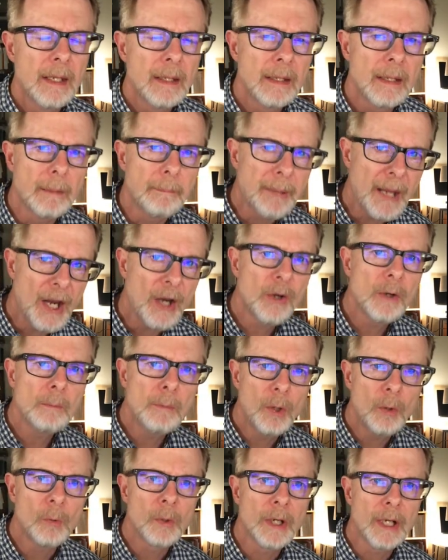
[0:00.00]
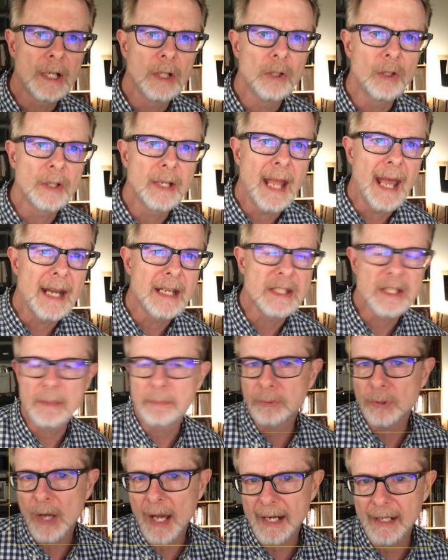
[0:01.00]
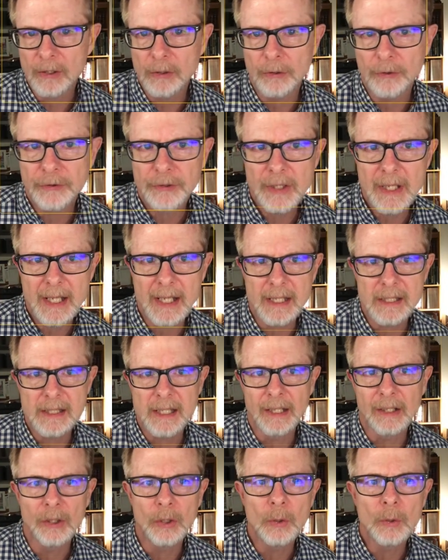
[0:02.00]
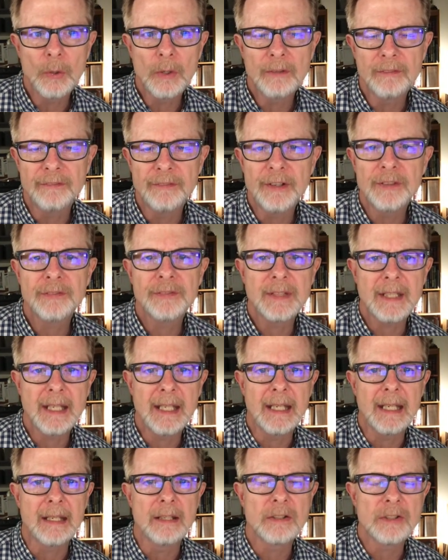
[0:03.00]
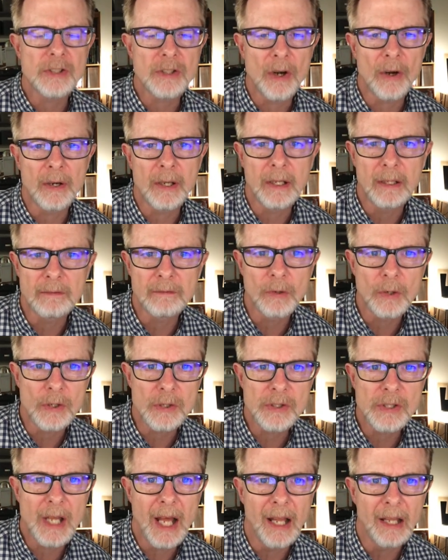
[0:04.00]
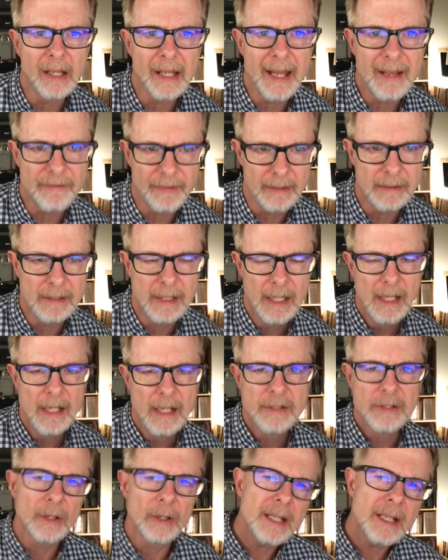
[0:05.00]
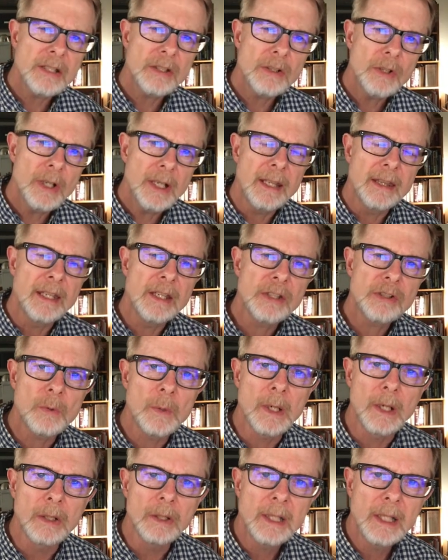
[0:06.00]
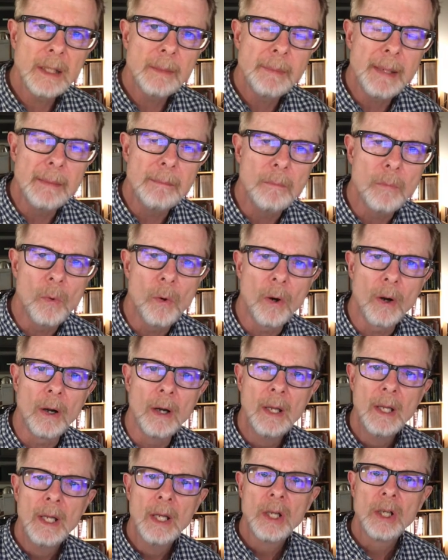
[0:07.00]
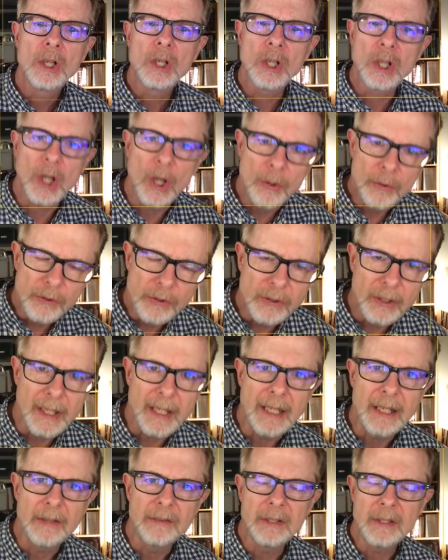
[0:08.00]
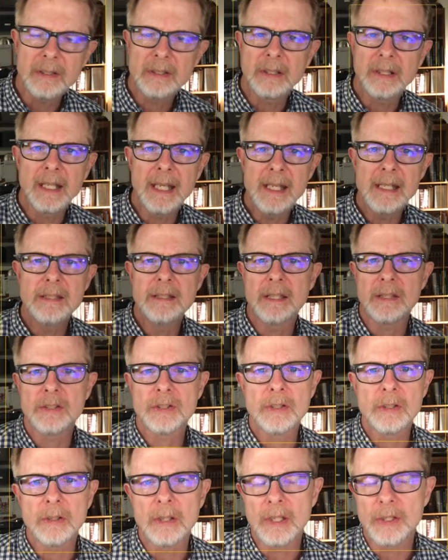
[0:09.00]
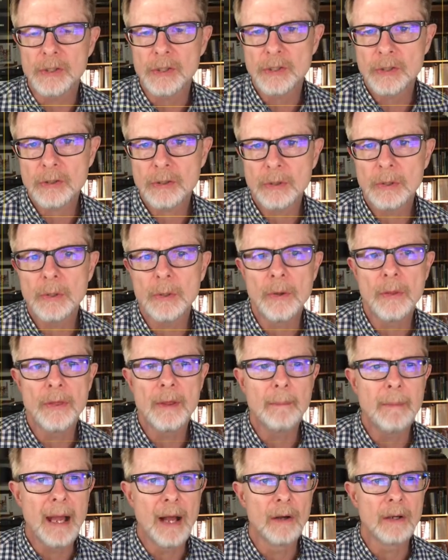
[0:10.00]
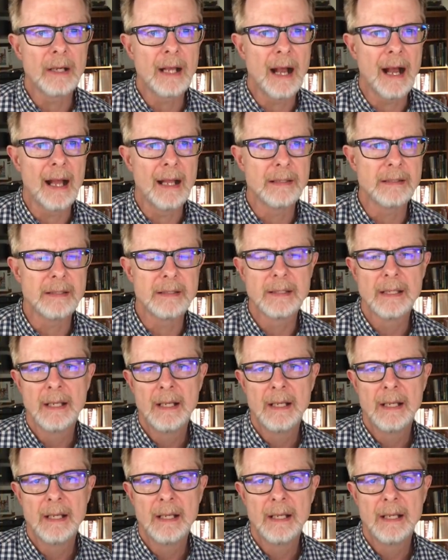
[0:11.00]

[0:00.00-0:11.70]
parable we're going to look at is the prodigal son. It's in Luke 15, starting at verse 11. So let's look at this one a little bit more closely because this leads us to this truth about God's